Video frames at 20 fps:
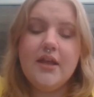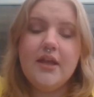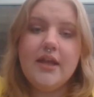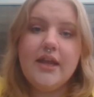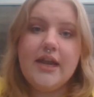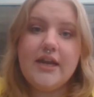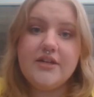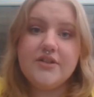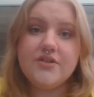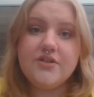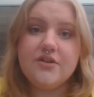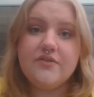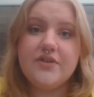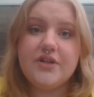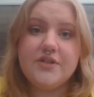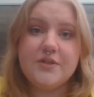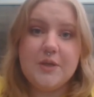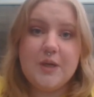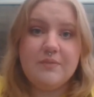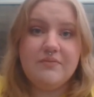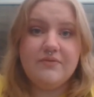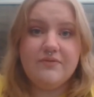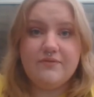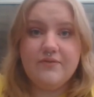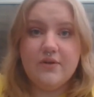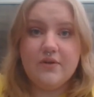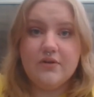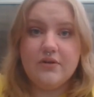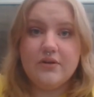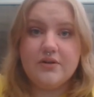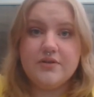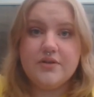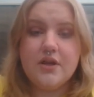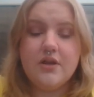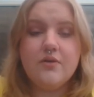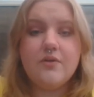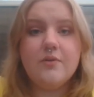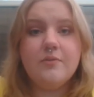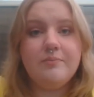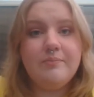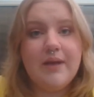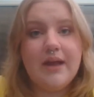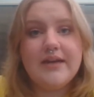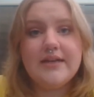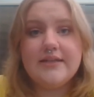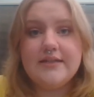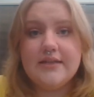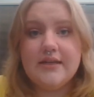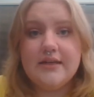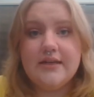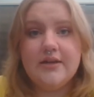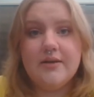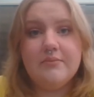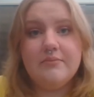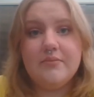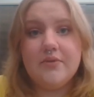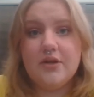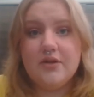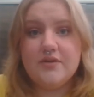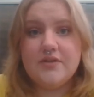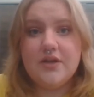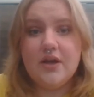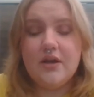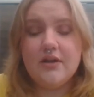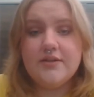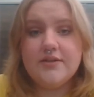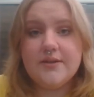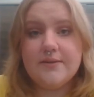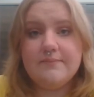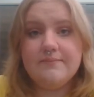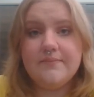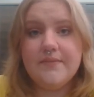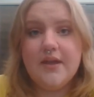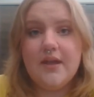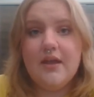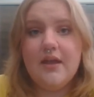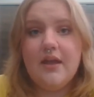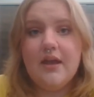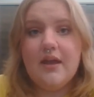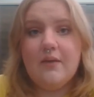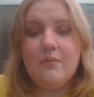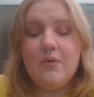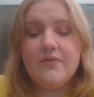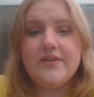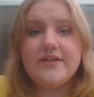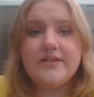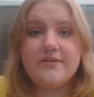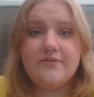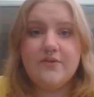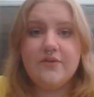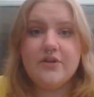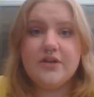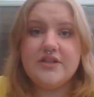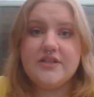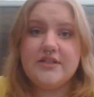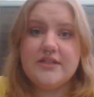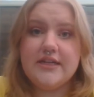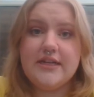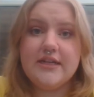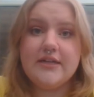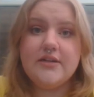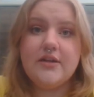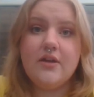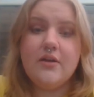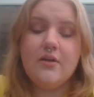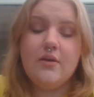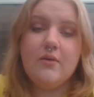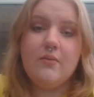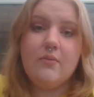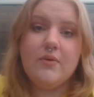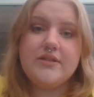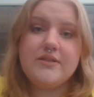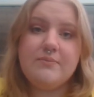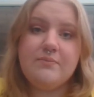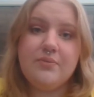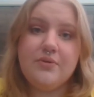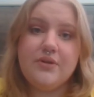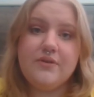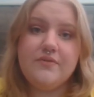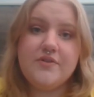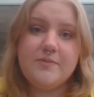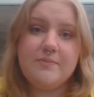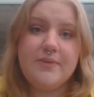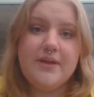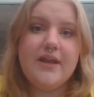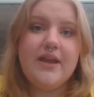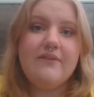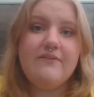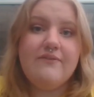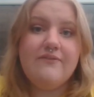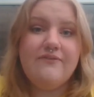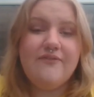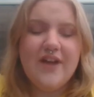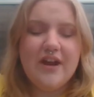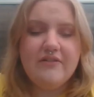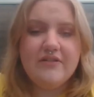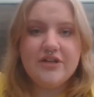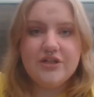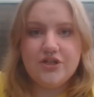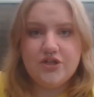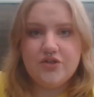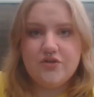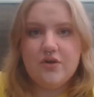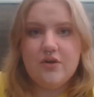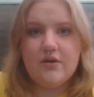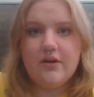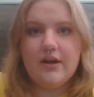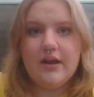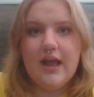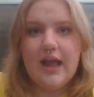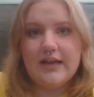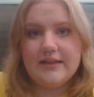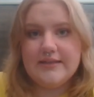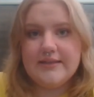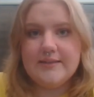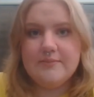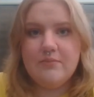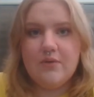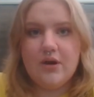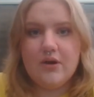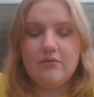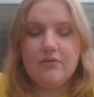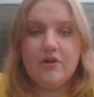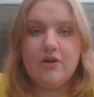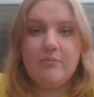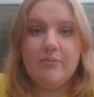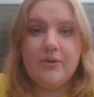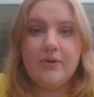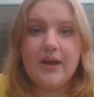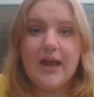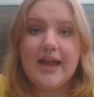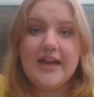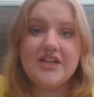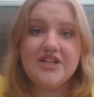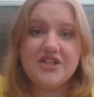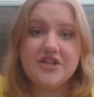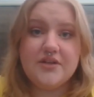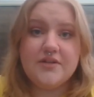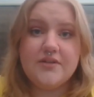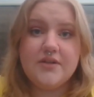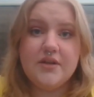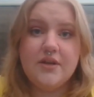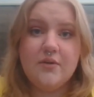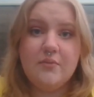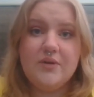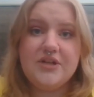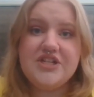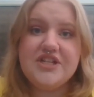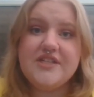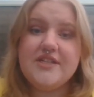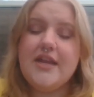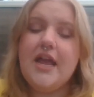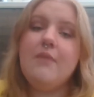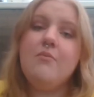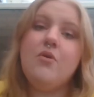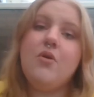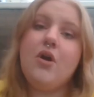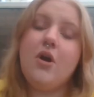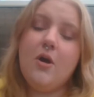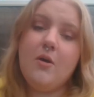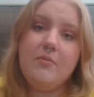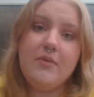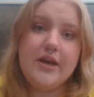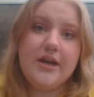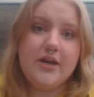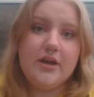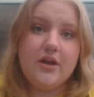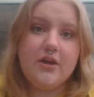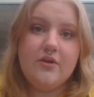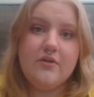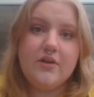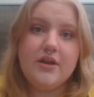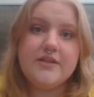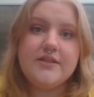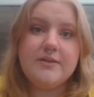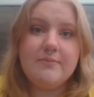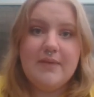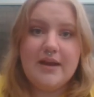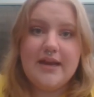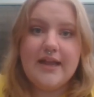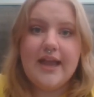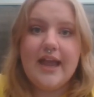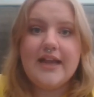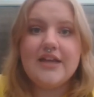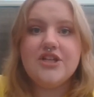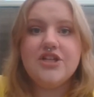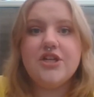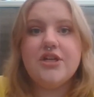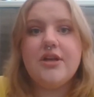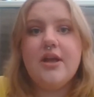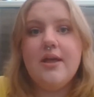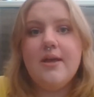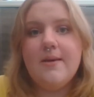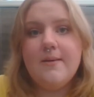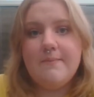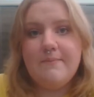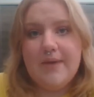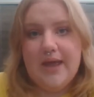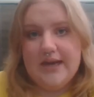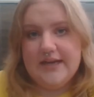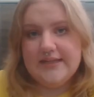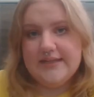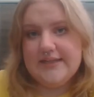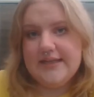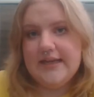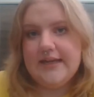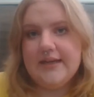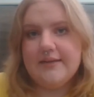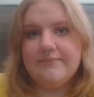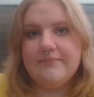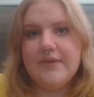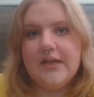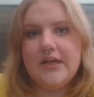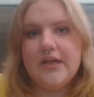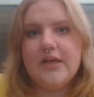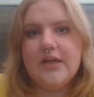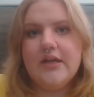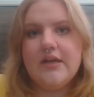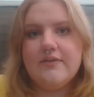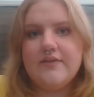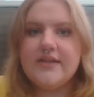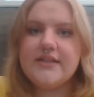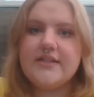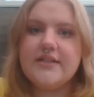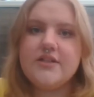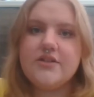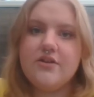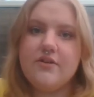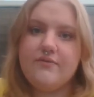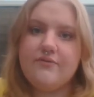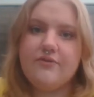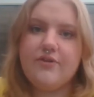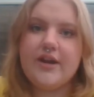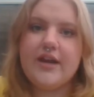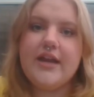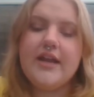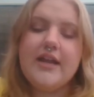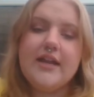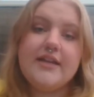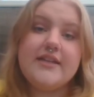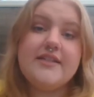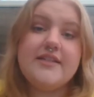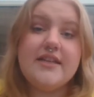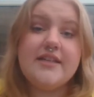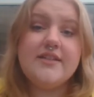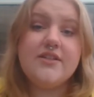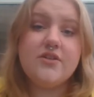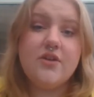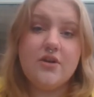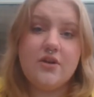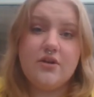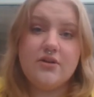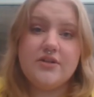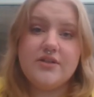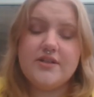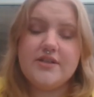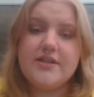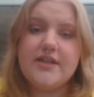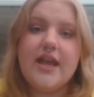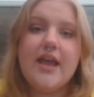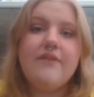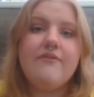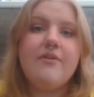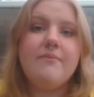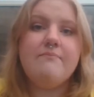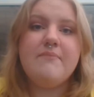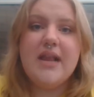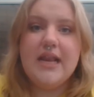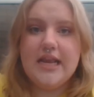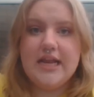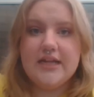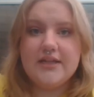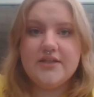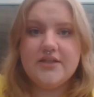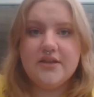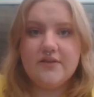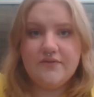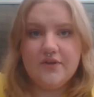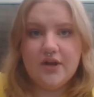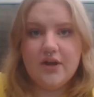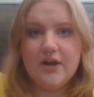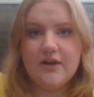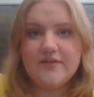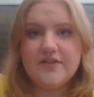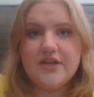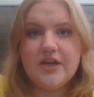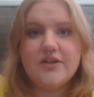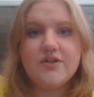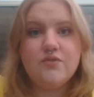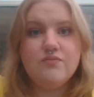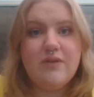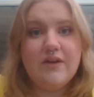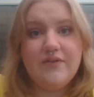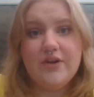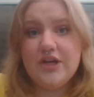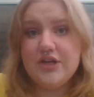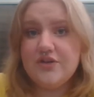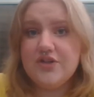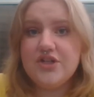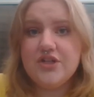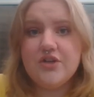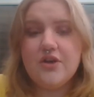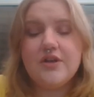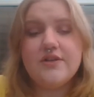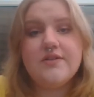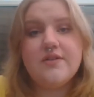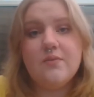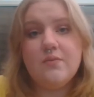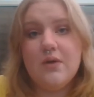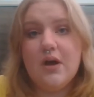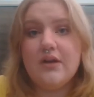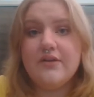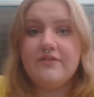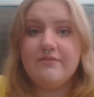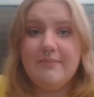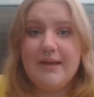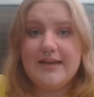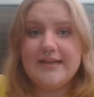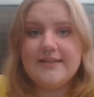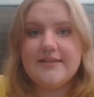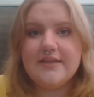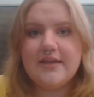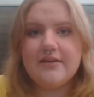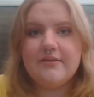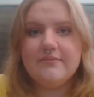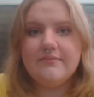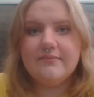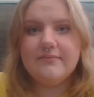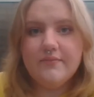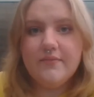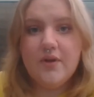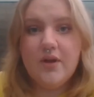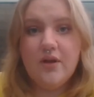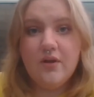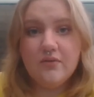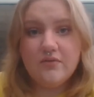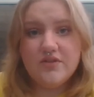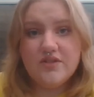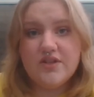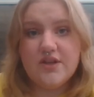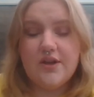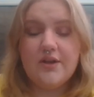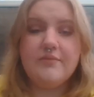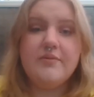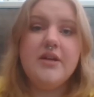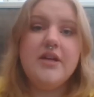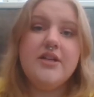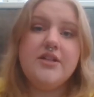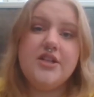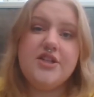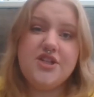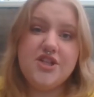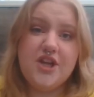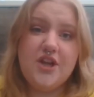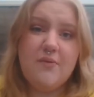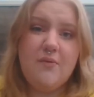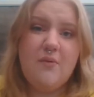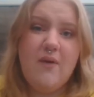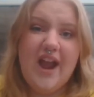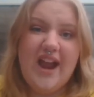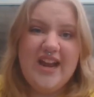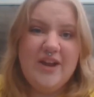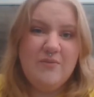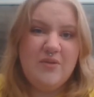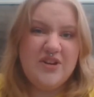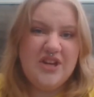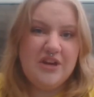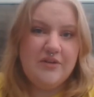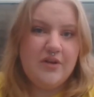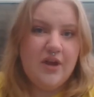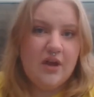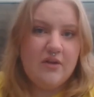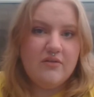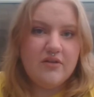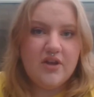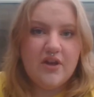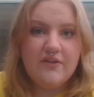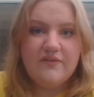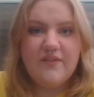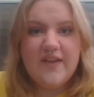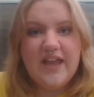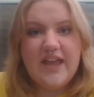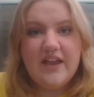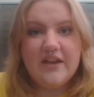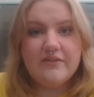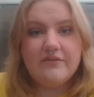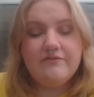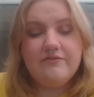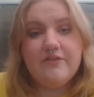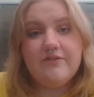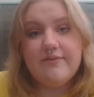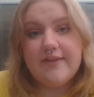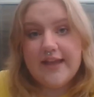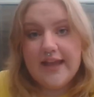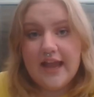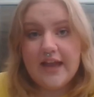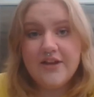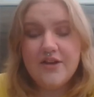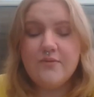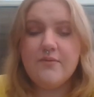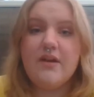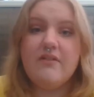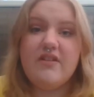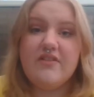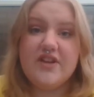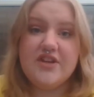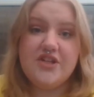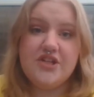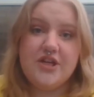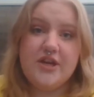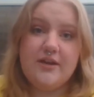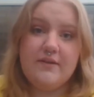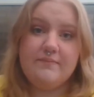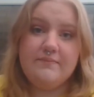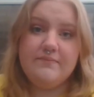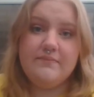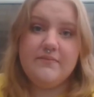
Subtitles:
He discovered a type of fungus called Penicillium notatum, and what this fungus did was it proved to be a very strong antimicrobial agent, which is now more commonly known as the medication penicillin. This discovery has since gone on to save millions of lives and has revolutionised the world of medicine. Also, did you or anyone you know go vegan for Veganuary this year?